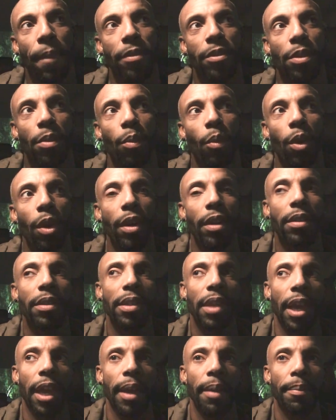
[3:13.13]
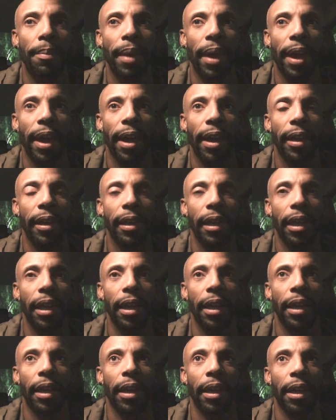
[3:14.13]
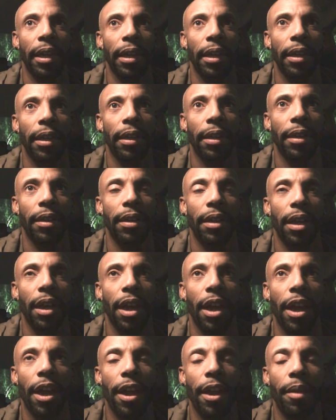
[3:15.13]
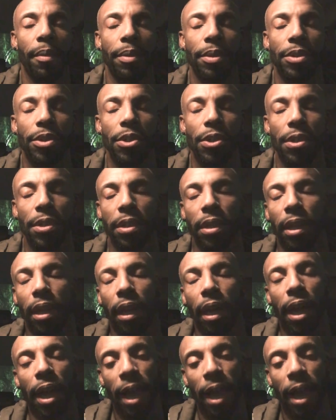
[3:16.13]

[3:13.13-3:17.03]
some words came back and I was just like,